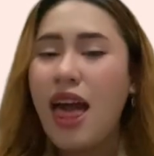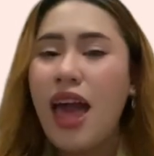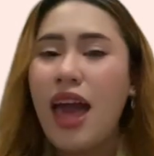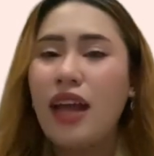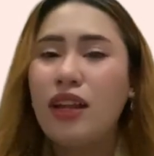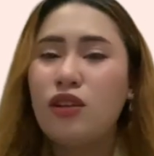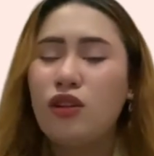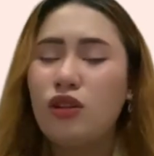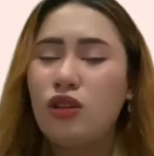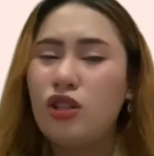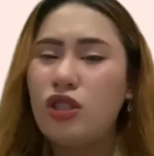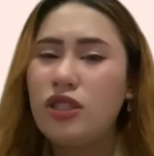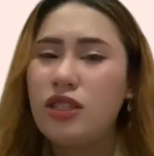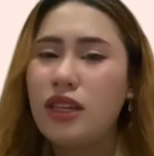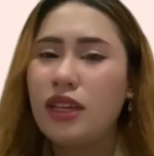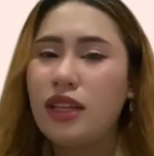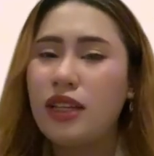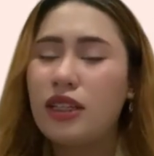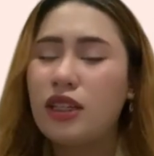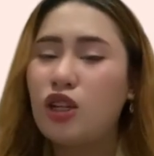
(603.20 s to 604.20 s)

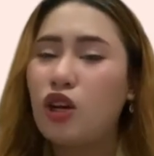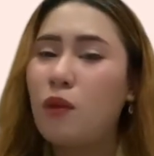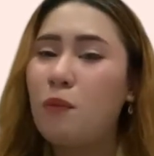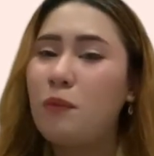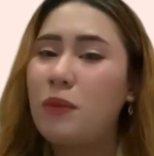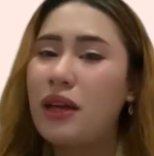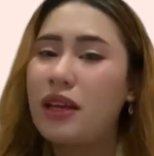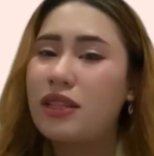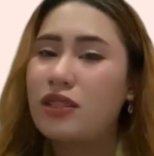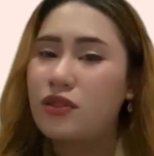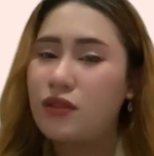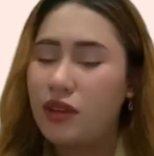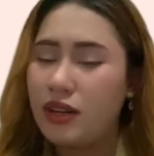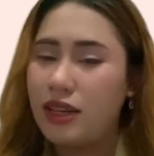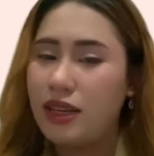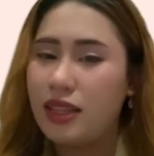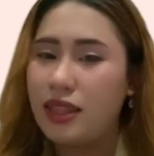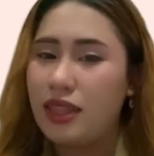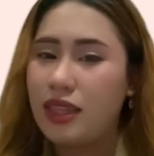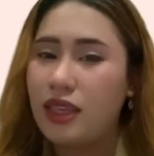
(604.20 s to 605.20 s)
acknowledging the complex
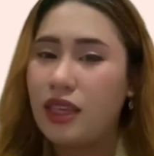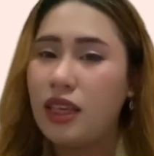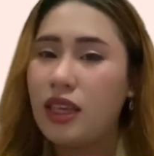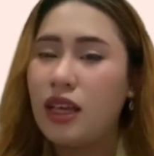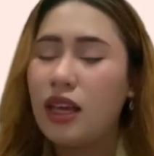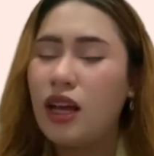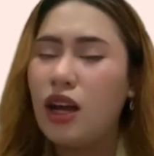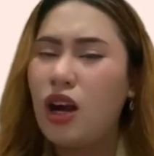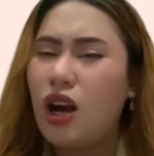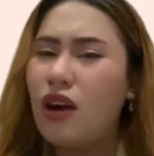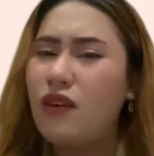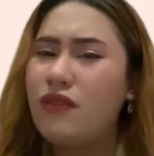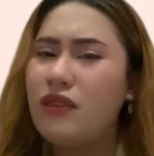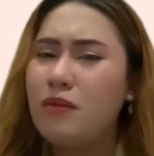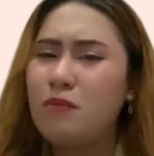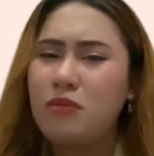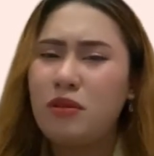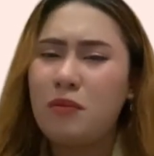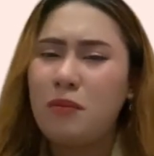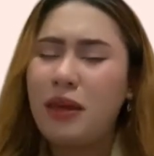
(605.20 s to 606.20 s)
reality of
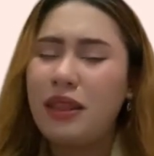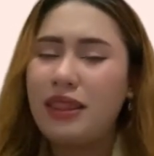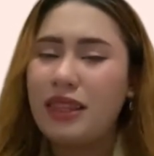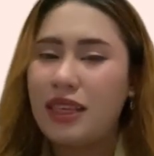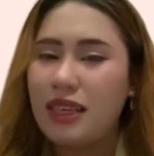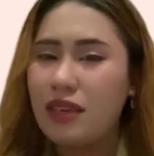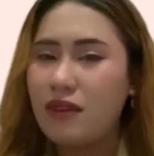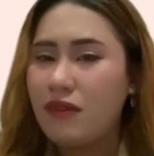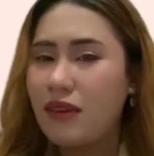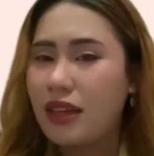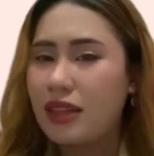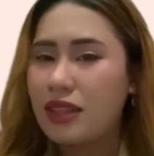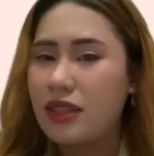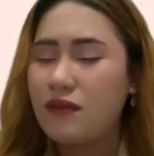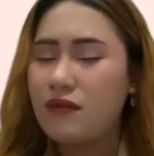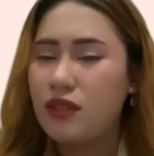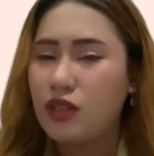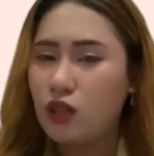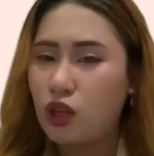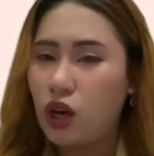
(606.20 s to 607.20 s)
implementing effective
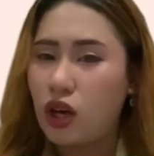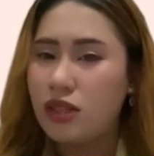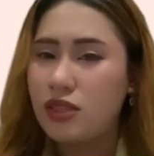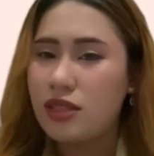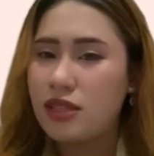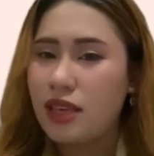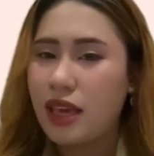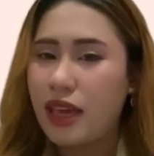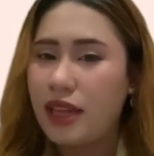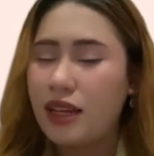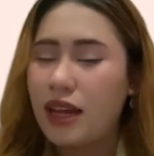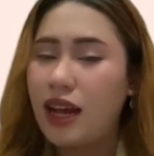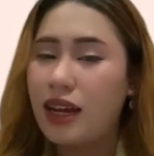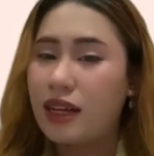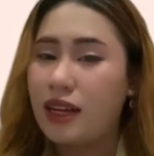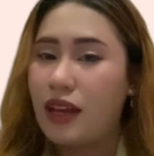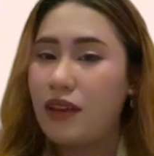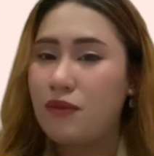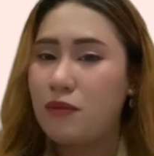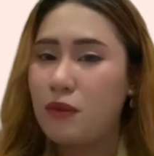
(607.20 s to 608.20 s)
records and
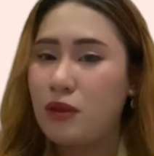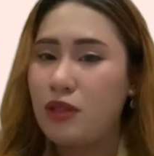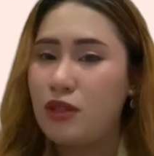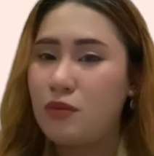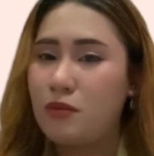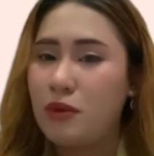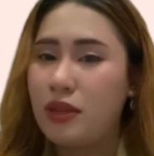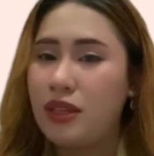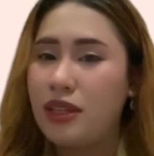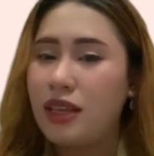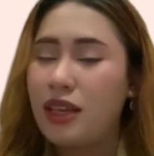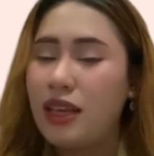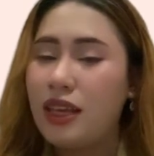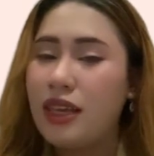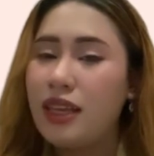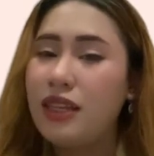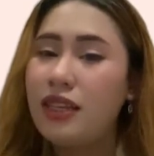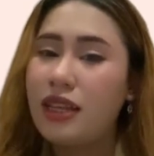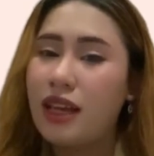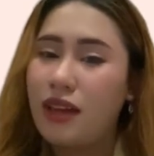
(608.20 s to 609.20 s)
archive management
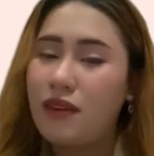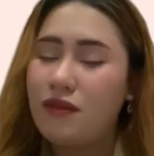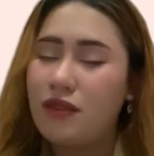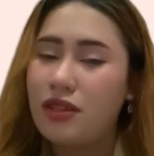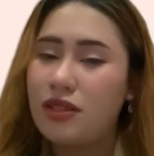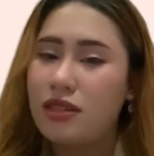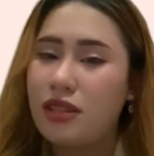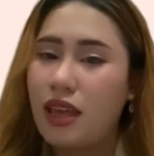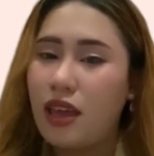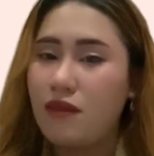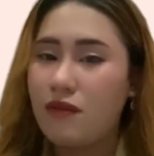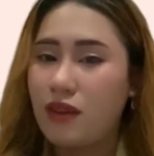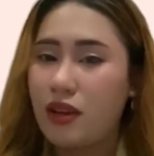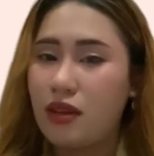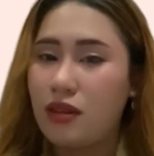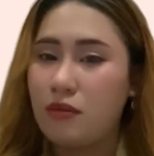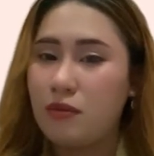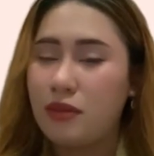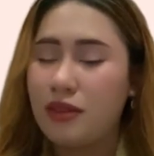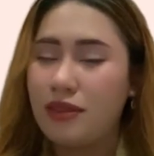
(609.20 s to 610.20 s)
in diverse
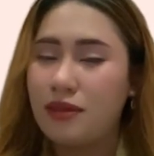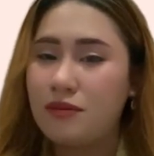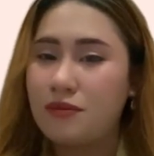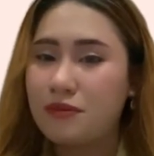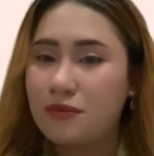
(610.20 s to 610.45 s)
environments.